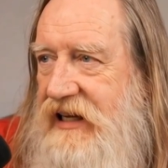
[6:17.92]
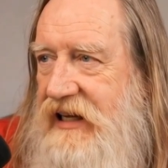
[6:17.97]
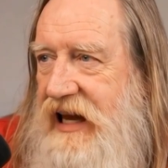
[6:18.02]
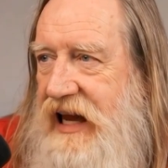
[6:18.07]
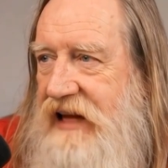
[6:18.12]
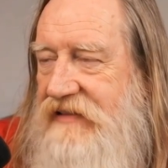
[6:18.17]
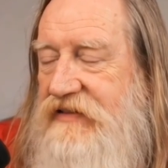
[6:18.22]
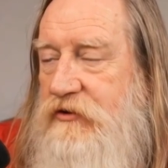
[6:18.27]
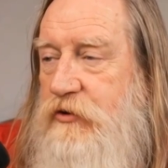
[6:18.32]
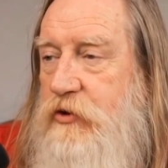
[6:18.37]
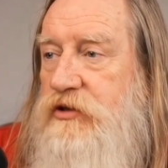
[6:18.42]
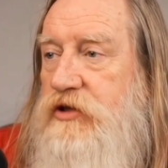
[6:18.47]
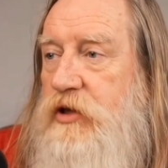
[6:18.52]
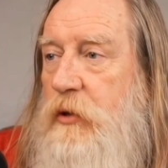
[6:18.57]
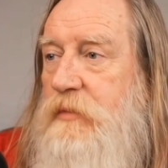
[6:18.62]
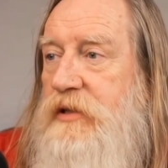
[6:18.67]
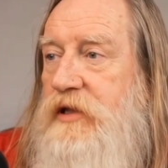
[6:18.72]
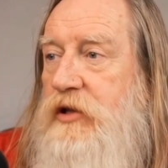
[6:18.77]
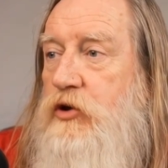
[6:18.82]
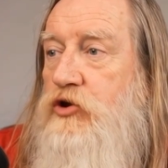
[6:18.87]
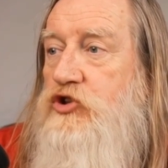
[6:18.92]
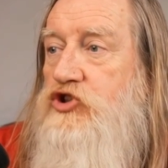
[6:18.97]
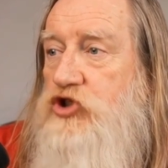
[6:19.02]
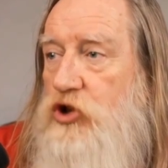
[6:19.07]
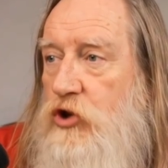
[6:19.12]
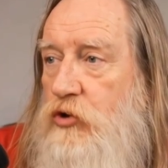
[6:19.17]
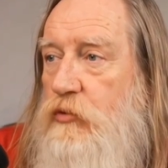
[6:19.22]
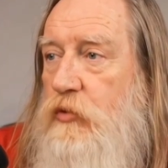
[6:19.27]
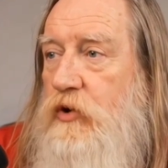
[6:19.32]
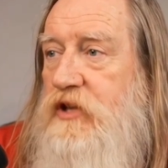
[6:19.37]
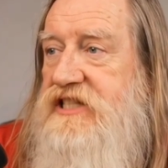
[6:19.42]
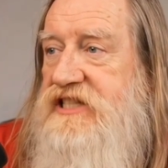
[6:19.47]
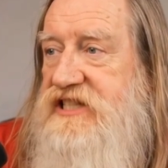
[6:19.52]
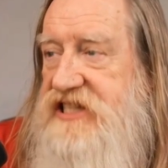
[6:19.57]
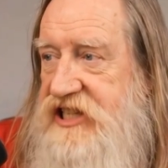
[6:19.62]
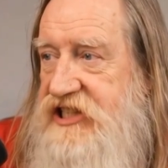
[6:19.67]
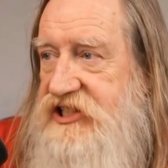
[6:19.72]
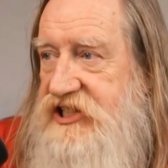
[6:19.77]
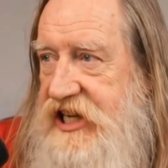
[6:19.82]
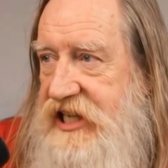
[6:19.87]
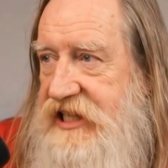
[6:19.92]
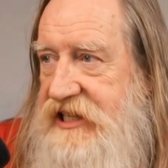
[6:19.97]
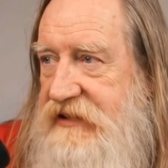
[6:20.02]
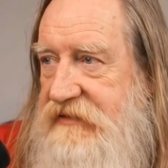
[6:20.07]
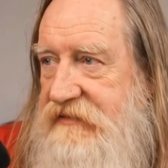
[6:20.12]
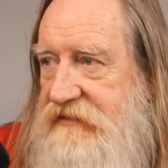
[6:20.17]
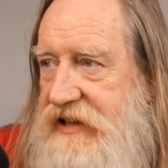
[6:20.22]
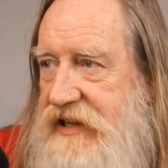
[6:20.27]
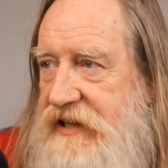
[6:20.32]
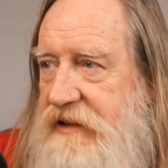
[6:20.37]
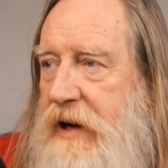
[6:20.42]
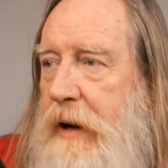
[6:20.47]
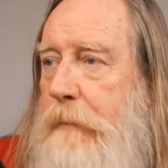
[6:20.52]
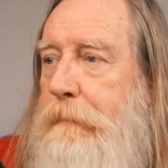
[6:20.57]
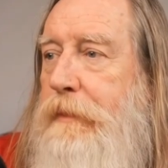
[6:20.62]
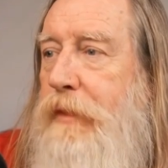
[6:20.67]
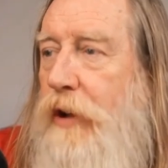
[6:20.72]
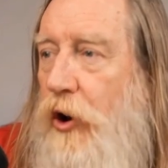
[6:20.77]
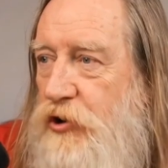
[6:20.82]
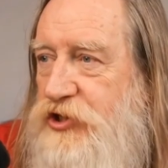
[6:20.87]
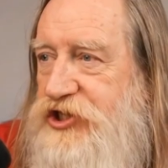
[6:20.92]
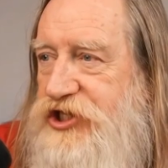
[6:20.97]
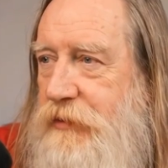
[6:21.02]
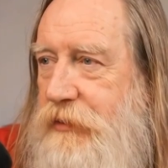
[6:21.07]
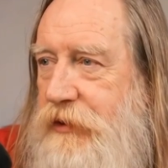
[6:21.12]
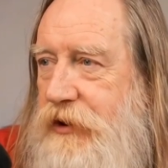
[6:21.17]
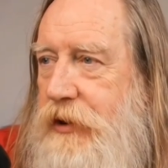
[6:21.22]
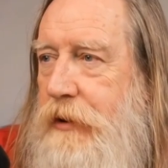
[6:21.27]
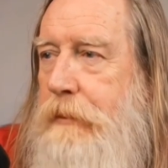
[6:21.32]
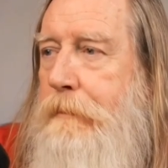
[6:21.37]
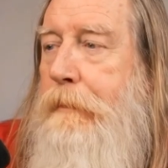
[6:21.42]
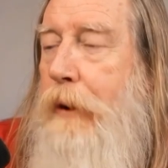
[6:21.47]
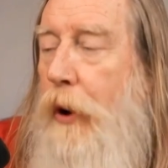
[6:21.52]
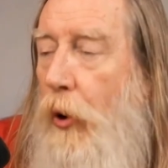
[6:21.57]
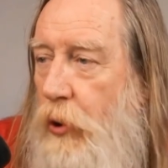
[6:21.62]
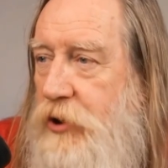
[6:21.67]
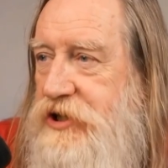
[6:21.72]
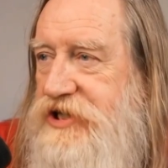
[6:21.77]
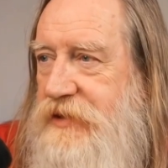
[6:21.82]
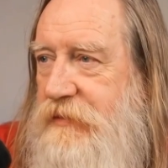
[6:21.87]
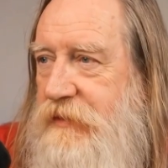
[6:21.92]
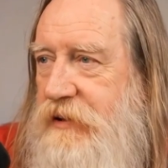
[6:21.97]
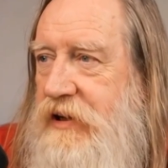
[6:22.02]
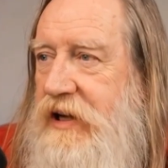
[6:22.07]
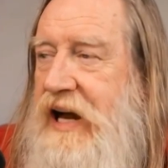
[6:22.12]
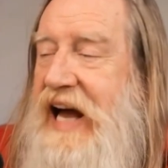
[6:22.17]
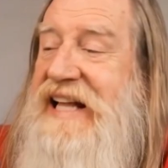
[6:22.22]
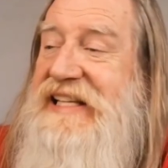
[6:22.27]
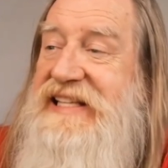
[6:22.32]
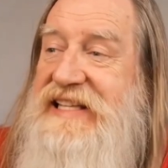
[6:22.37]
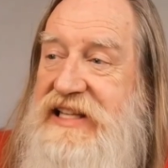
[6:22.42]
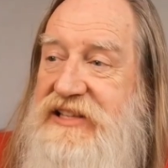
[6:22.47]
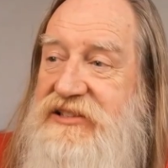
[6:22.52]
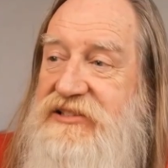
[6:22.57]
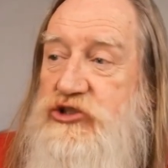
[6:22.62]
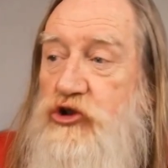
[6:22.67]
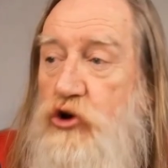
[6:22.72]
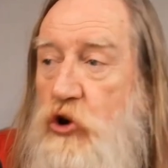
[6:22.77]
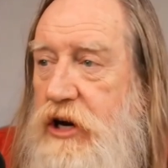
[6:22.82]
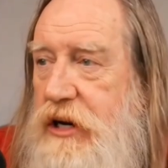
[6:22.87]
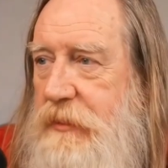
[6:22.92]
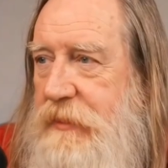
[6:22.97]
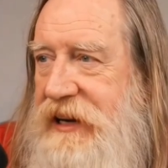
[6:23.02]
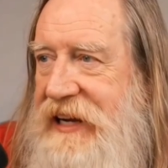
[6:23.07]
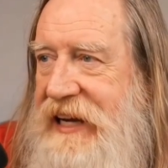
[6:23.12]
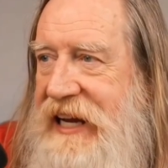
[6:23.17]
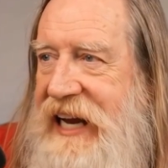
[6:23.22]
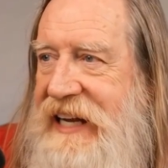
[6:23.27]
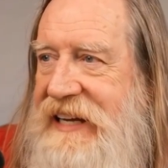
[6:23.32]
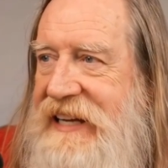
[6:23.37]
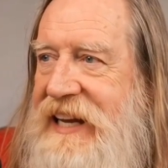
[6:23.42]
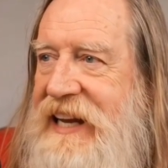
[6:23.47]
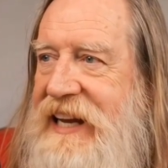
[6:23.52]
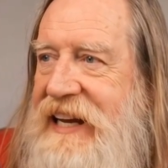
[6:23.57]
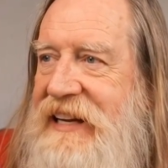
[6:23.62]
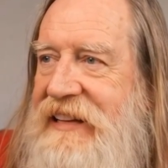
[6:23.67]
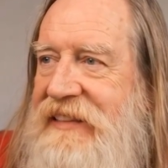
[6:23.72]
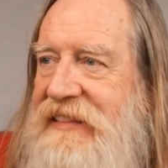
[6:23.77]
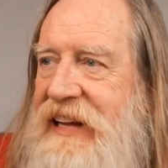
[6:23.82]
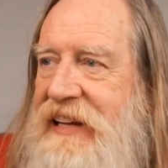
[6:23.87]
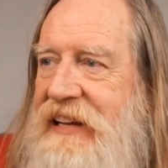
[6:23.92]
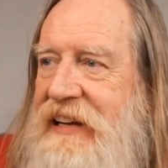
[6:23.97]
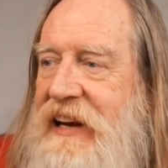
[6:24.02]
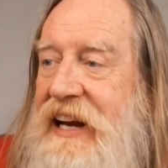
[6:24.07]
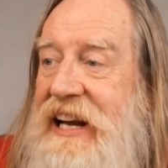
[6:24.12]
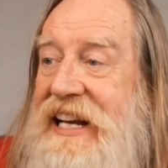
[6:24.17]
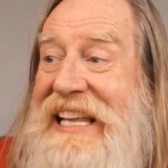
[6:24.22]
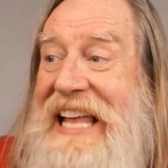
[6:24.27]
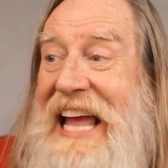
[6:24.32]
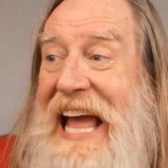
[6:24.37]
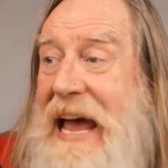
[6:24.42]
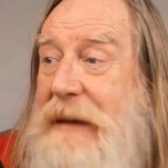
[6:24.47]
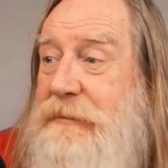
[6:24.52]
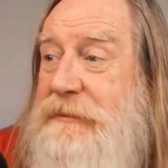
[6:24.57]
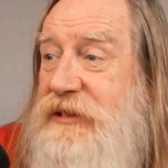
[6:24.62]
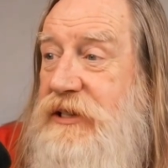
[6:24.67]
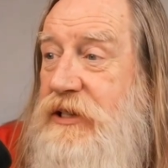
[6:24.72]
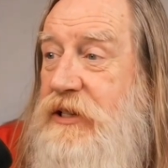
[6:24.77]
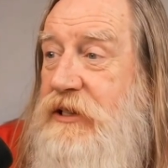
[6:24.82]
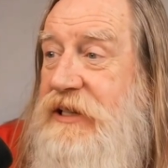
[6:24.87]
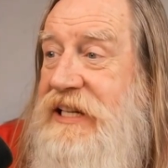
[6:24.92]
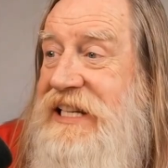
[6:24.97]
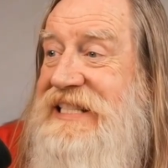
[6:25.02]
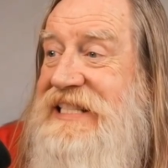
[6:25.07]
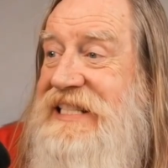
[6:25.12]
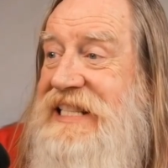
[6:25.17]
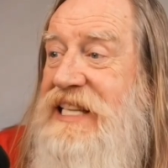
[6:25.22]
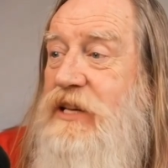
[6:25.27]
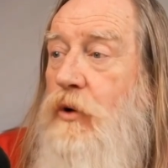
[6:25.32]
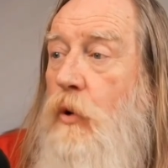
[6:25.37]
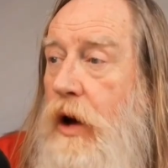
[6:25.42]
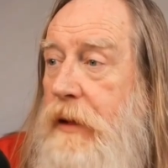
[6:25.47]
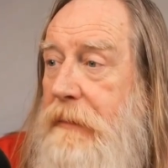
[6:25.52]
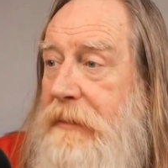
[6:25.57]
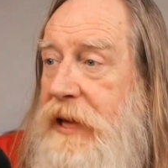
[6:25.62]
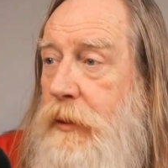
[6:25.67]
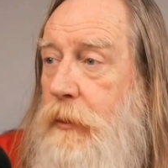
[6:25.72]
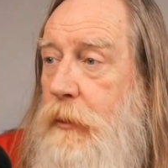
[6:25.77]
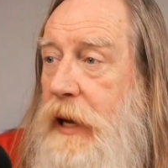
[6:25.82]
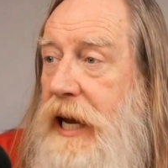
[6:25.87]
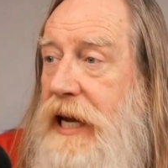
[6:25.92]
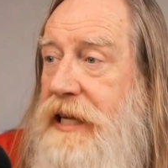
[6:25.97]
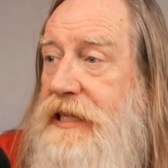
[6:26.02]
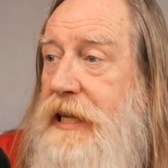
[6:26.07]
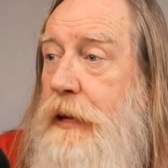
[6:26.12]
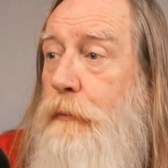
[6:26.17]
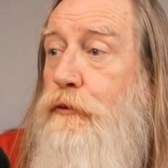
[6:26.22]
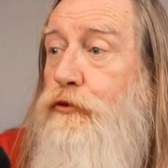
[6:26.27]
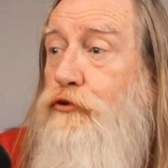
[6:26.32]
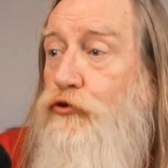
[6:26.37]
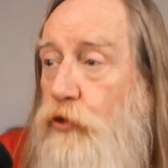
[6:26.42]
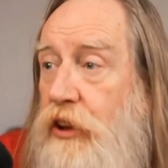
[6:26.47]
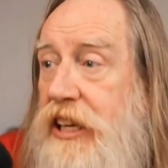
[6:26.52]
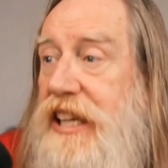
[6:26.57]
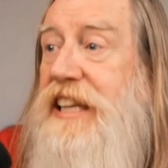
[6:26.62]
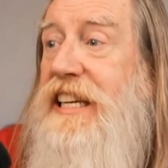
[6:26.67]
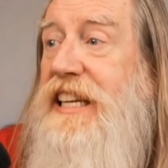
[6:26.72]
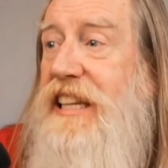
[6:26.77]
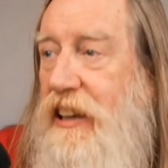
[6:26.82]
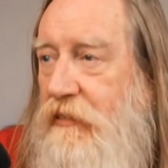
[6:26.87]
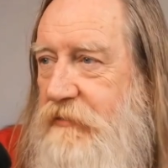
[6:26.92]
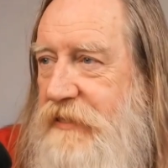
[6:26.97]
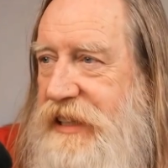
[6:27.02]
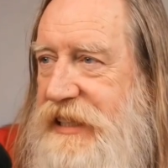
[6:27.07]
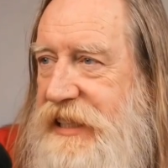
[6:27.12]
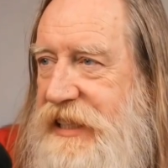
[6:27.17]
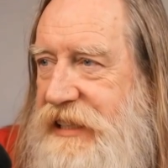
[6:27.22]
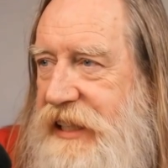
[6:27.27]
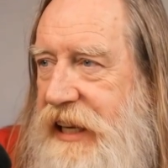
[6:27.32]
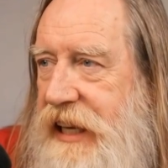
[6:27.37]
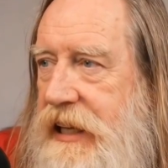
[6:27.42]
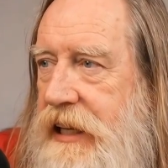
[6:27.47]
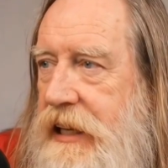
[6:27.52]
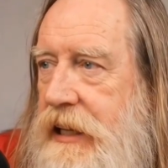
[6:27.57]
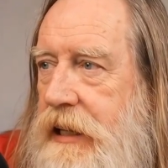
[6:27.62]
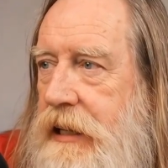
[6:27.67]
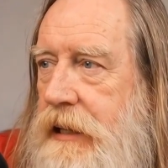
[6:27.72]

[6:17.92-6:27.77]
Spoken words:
And if you're somebody who just wants DJing to feel approachable, portable, and enjoyable again, then I can absolutely see why people end up really loving this thing.